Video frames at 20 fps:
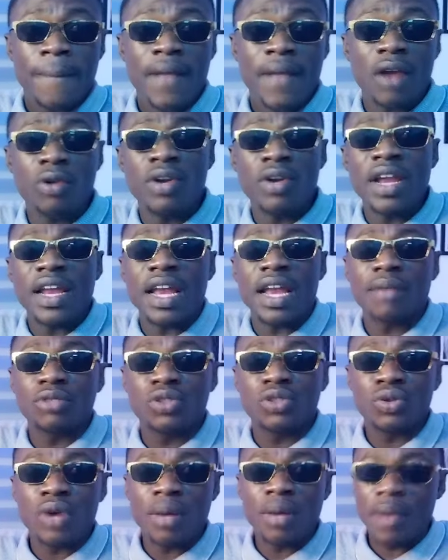Now, no, I'm
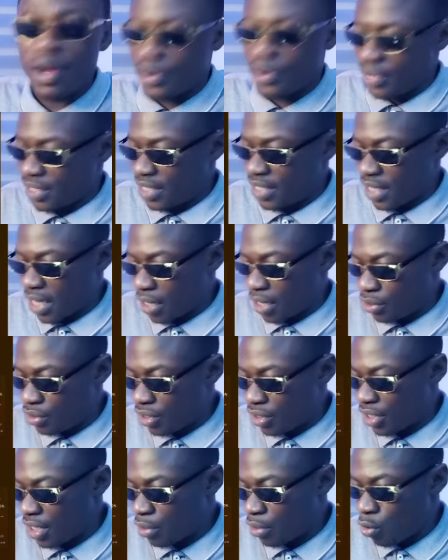so I'm a Christian
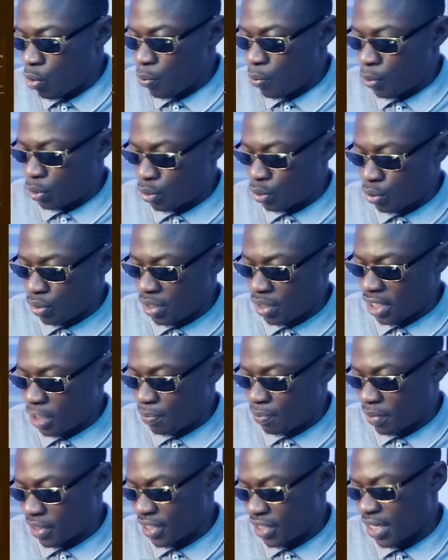actually you post to
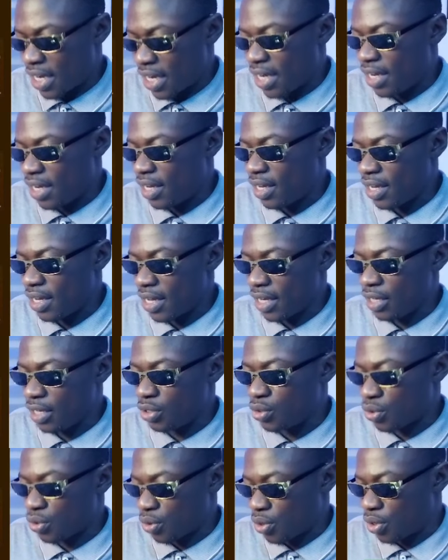this picture at the
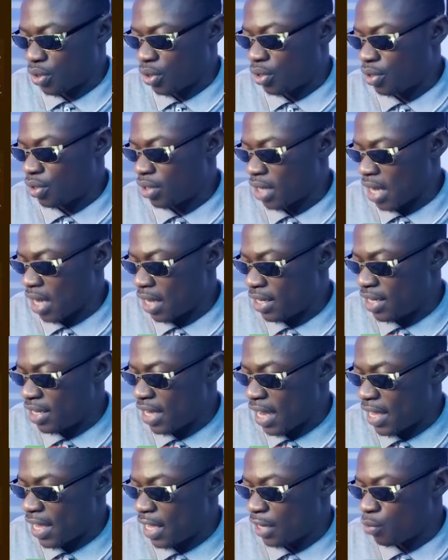toho. Now,
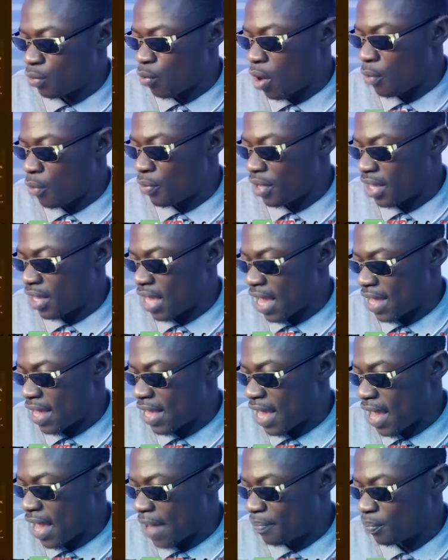in 1 week
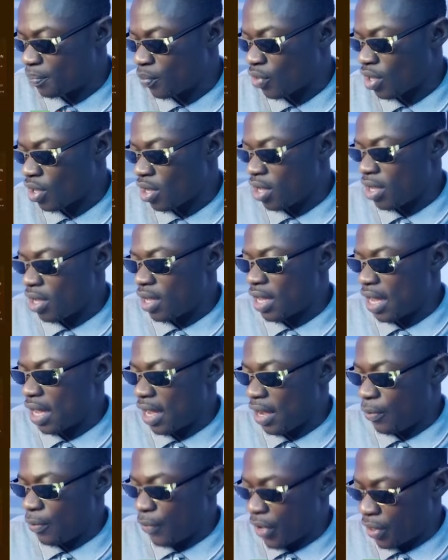a
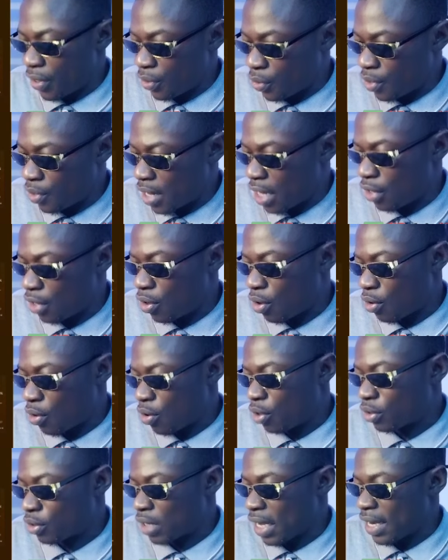we know and our
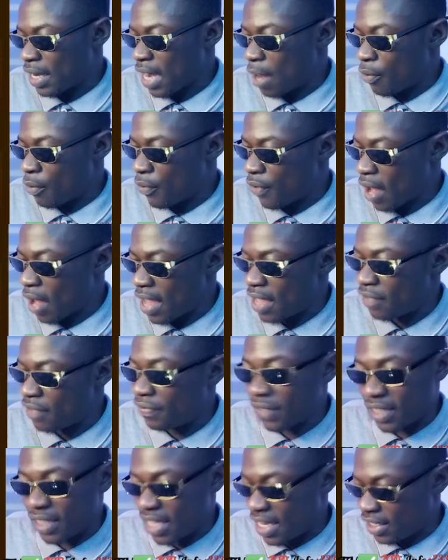coach and our
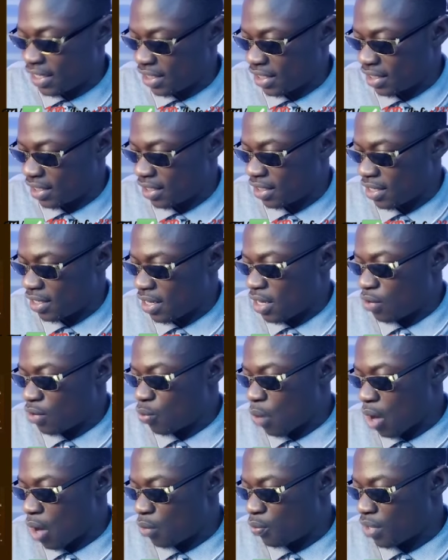invitation.
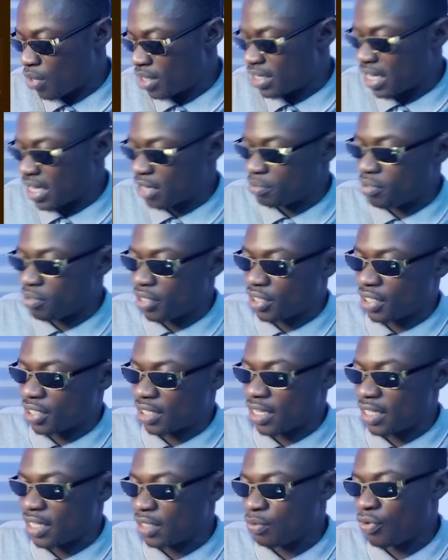1 week
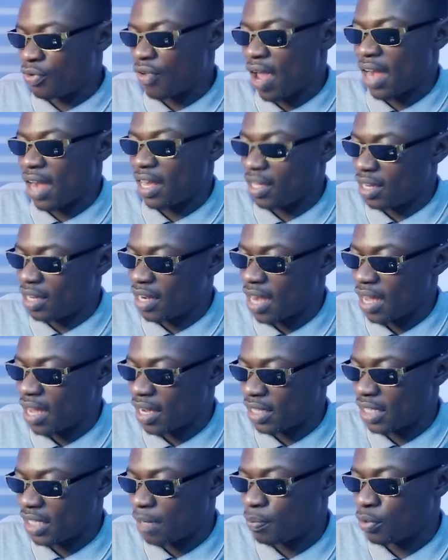celebration and we shall in a
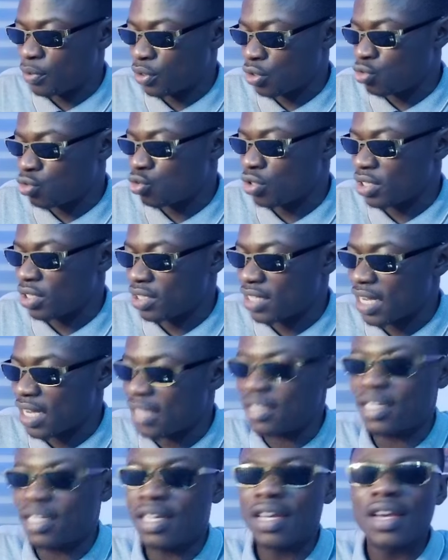casa post to the
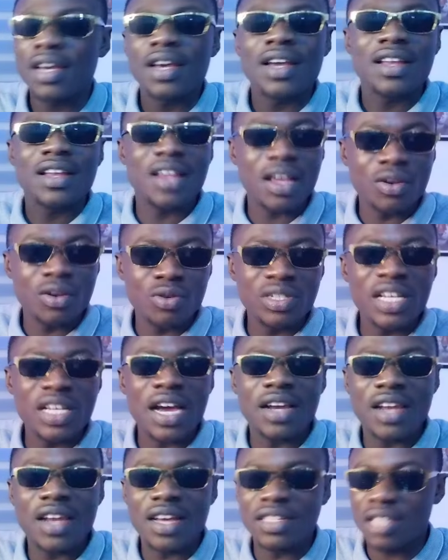start. Then, no,
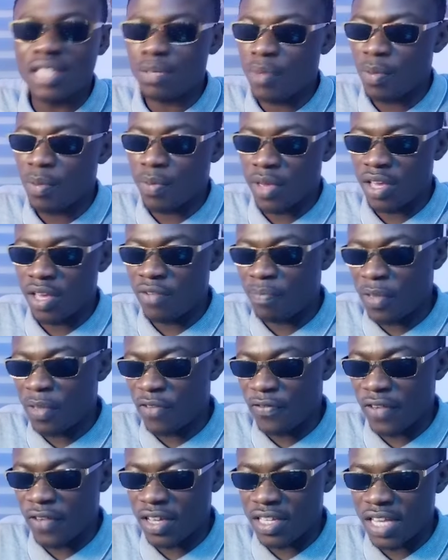dear, that's a
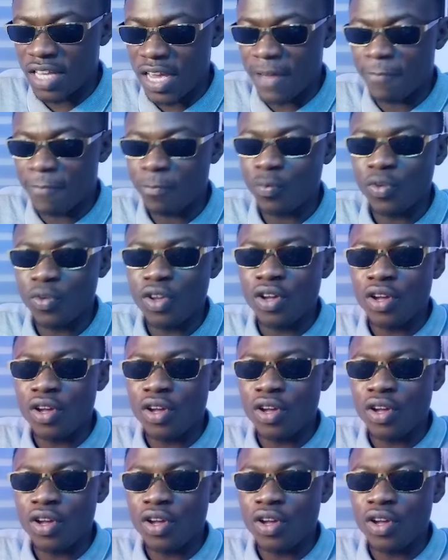PP said.